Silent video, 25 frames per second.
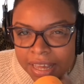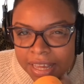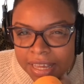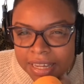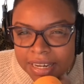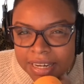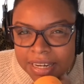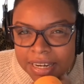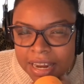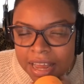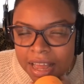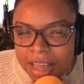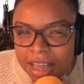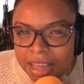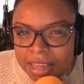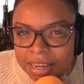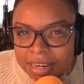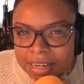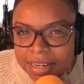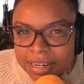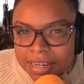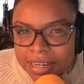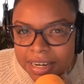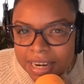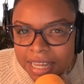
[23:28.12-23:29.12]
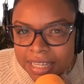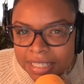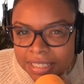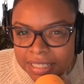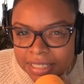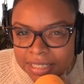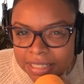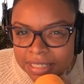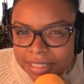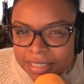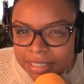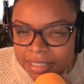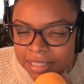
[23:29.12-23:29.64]
Not
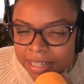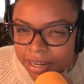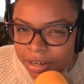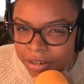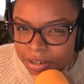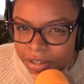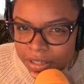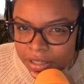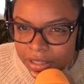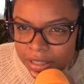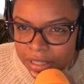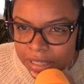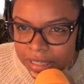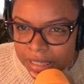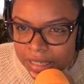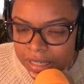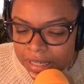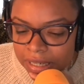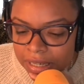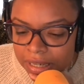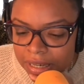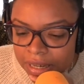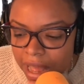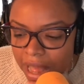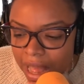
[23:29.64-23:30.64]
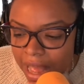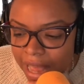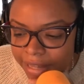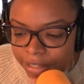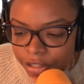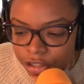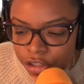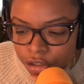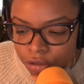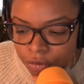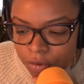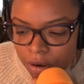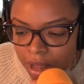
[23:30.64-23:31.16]
necessarily. I
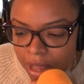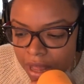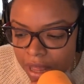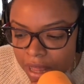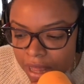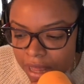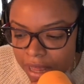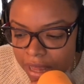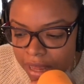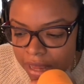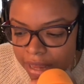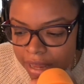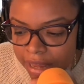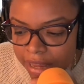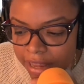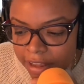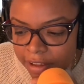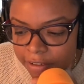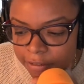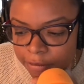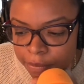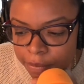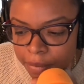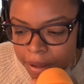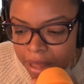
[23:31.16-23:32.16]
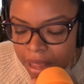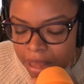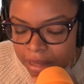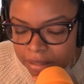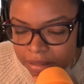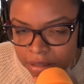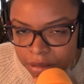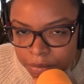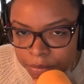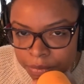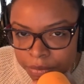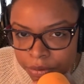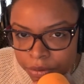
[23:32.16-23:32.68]
try, if
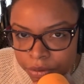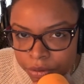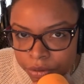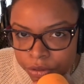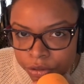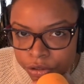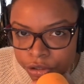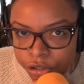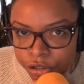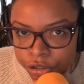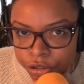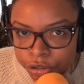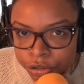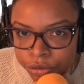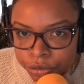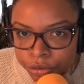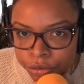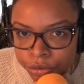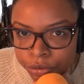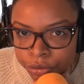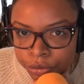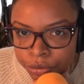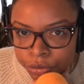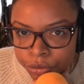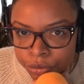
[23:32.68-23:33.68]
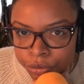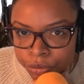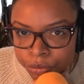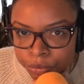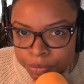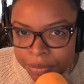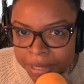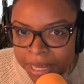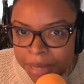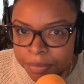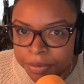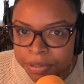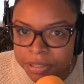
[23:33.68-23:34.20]
possible, to
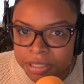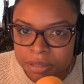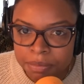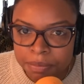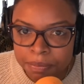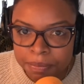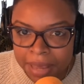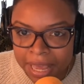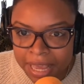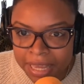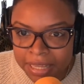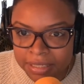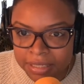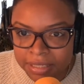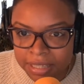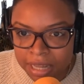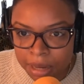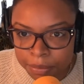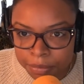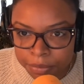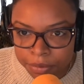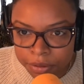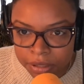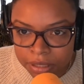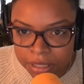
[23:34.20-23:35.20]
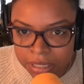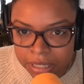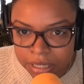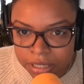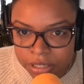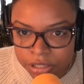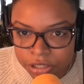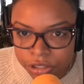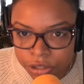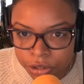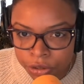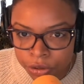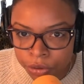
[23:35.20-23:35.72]
be able to pay separately.
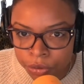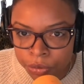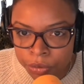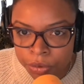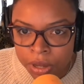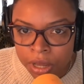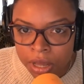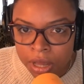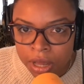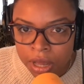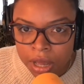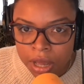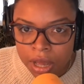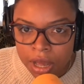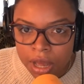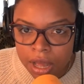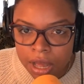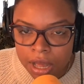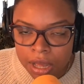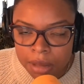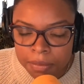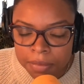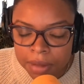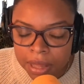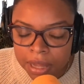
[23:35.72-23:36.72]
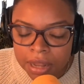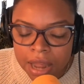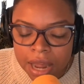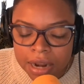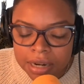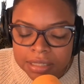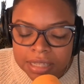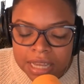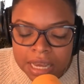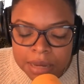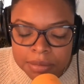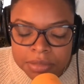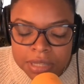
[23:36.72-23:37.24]
So a lot of
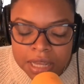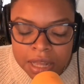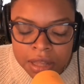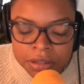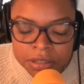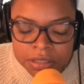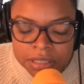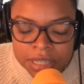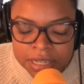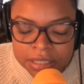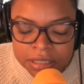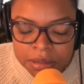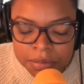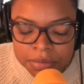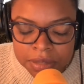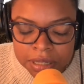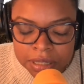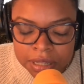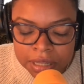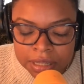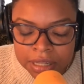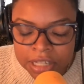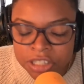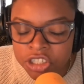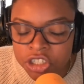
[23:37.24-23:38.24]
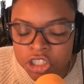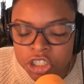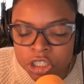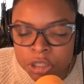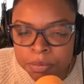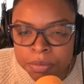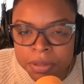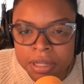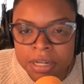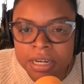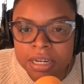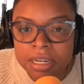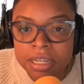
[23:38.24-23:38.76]
times I'll say something like, let's just
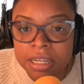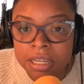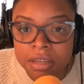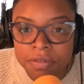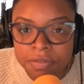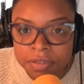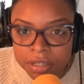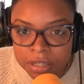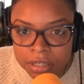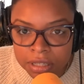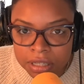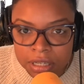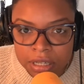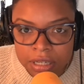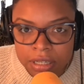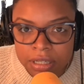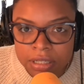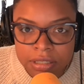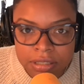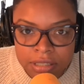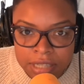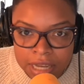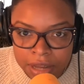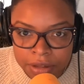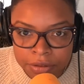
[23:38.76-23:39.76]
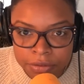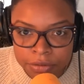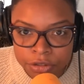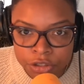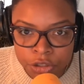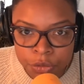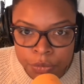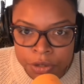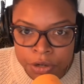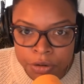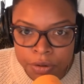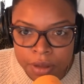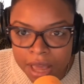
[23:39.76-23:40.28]
split it evenly down so
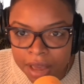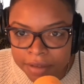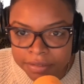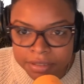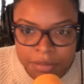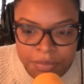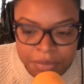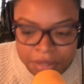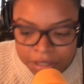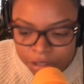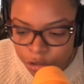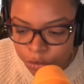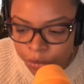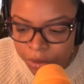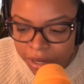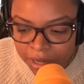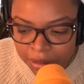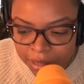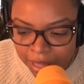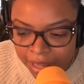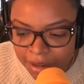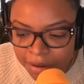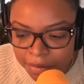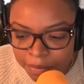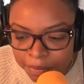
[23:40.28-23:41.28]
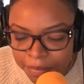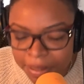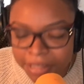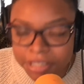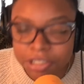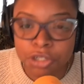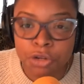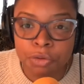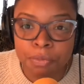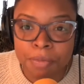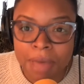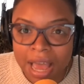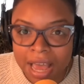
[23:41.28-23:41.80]
we don't have to be doing like
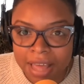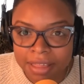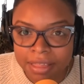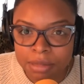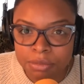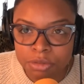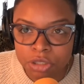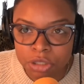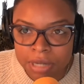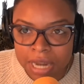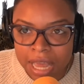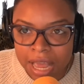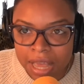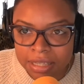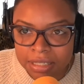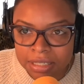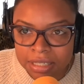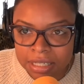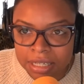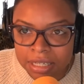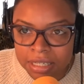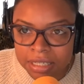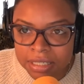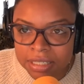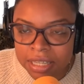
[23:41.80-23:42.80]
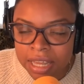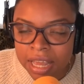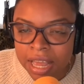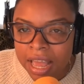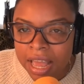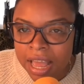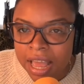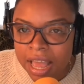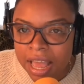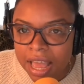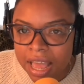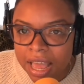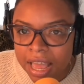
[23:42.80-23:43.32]
mental math and gymnastics,
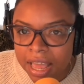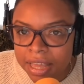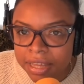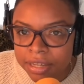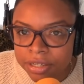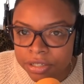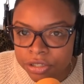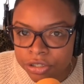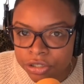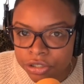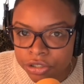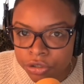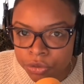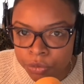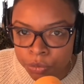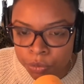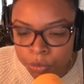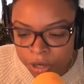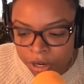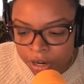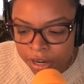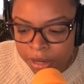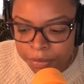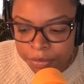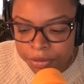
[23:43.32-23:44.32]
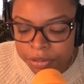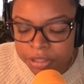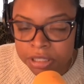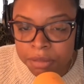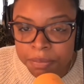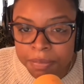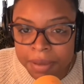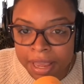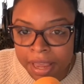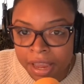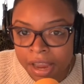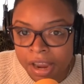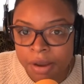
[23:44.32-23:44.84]
and we're able to
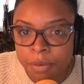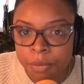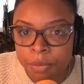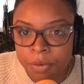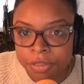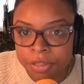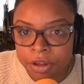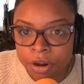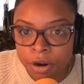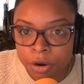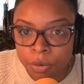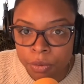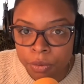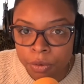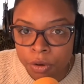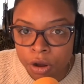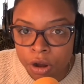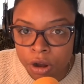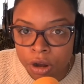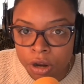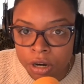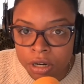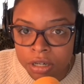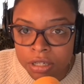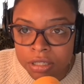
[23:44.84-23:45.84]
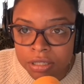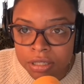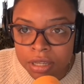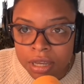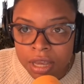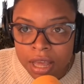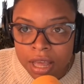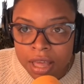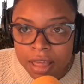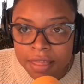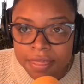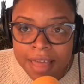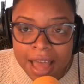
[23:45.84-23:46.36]
pay with our own cards.
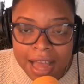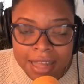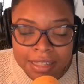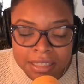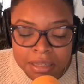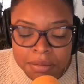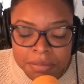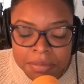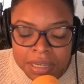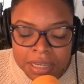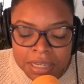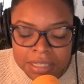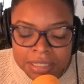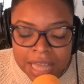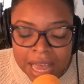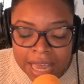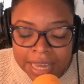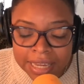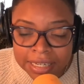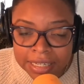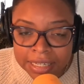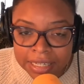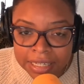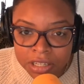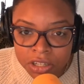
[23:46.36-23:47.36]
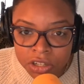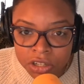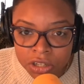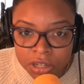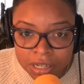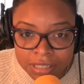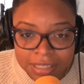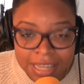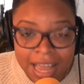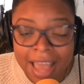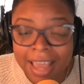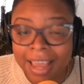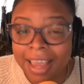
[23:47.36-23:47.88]
That to me is ideal
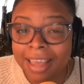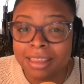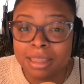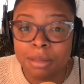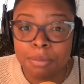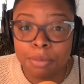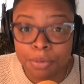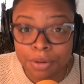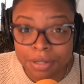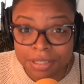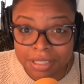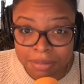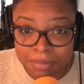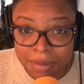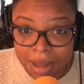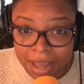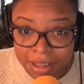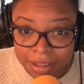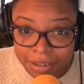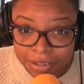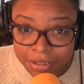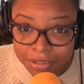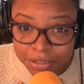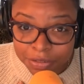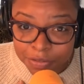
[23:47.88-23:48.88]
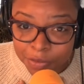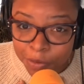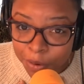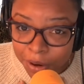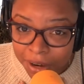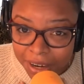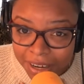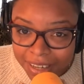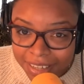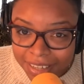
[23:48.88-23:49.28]
because I get the points and miles for it.